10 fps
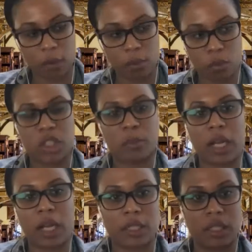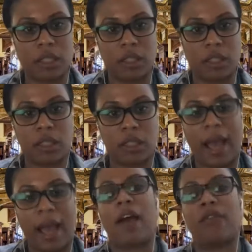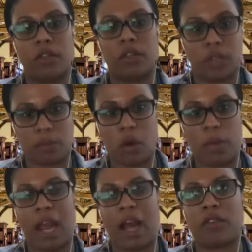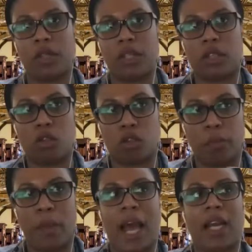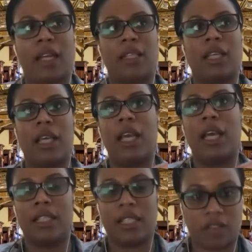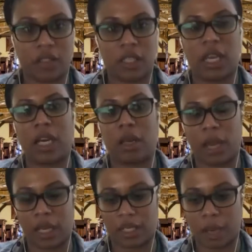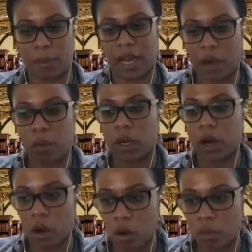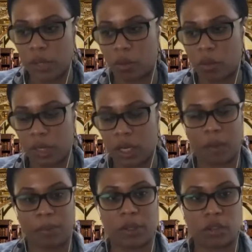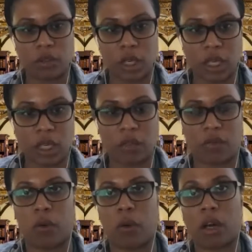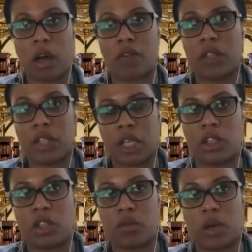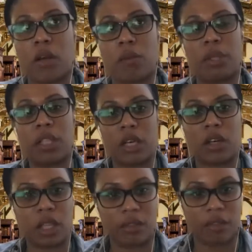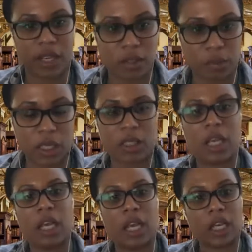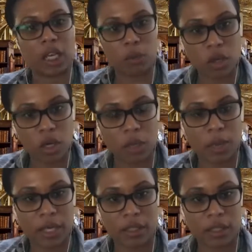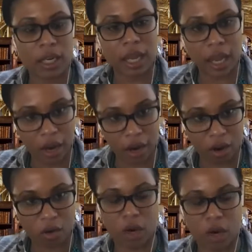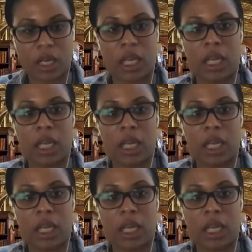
responses after this moment, after this dramatically devastating pandemic. I would hope there would be opportunities for conversations around political investments in community-based care, right?